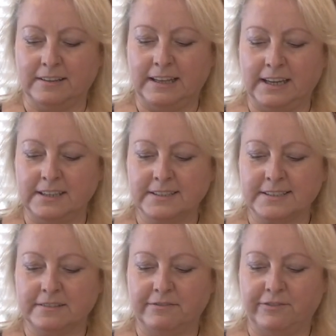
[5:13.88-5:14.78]
a
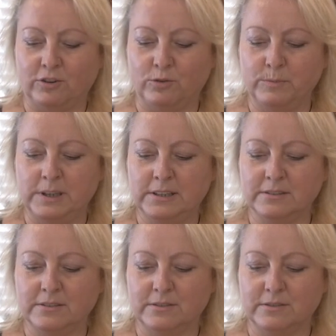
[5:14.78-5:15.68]
nice
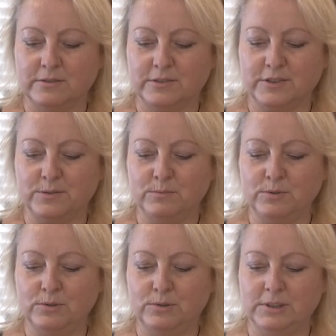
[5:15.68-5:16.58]
foamy,
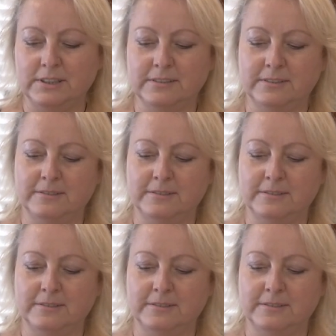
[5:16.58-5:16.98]
smooth